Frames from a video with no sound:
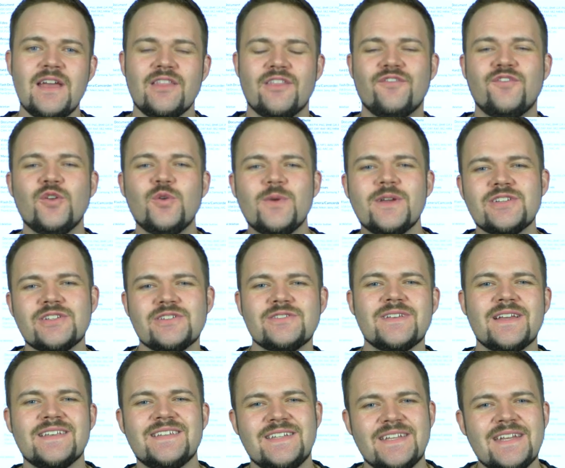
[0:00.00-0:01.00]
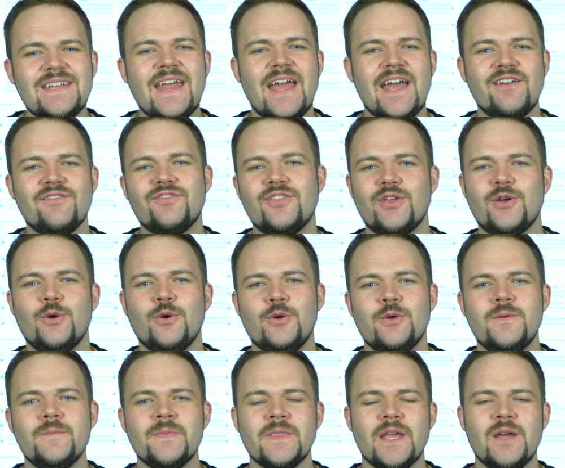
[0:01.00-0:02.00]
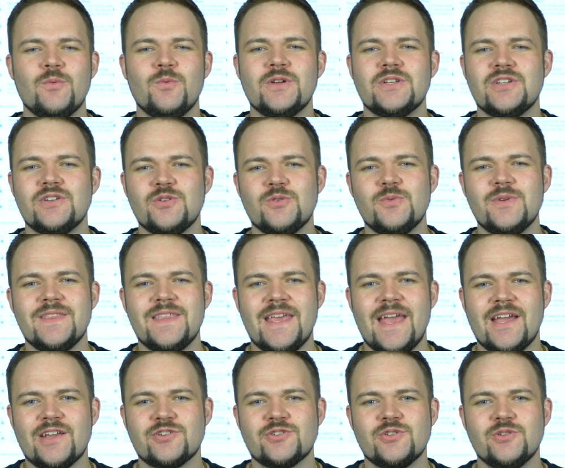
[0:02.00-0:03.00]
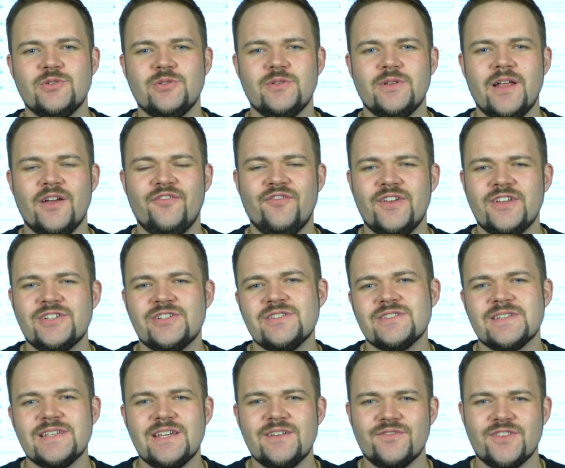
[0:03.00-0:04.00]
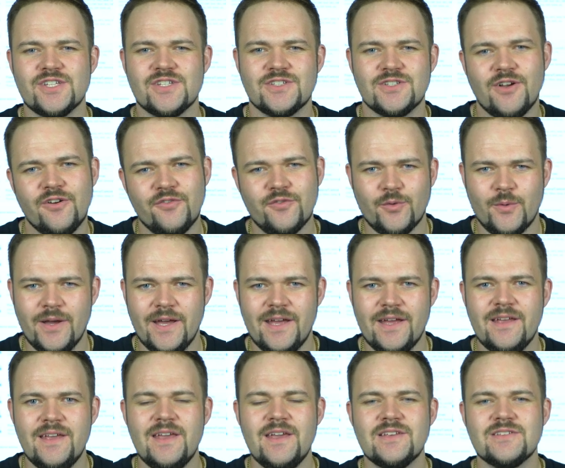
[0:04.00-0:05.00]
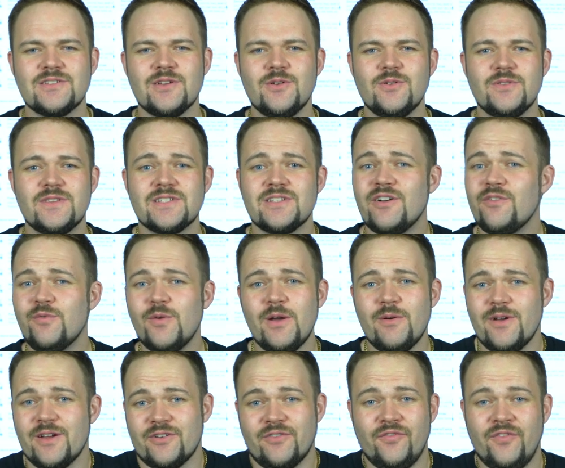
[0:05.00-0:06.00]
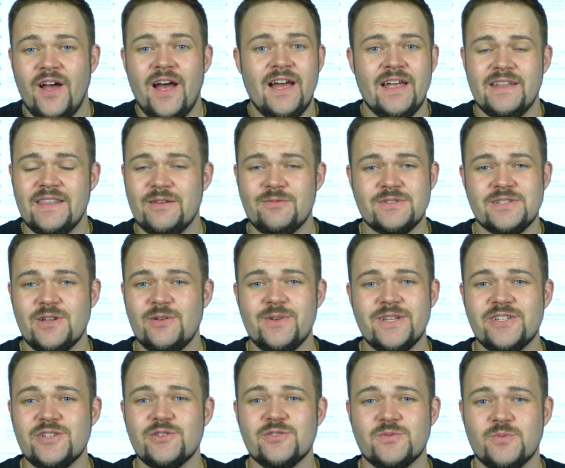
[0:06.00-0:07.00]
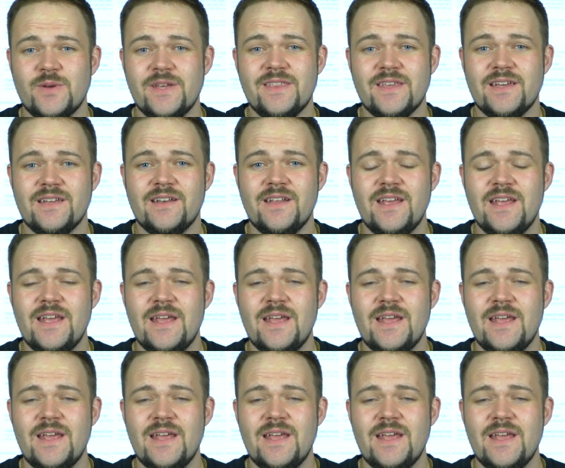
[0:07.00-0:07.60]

The few issues I did have though were to do with the actual efficiency of the software. So the software worked fine, there was no issues with it,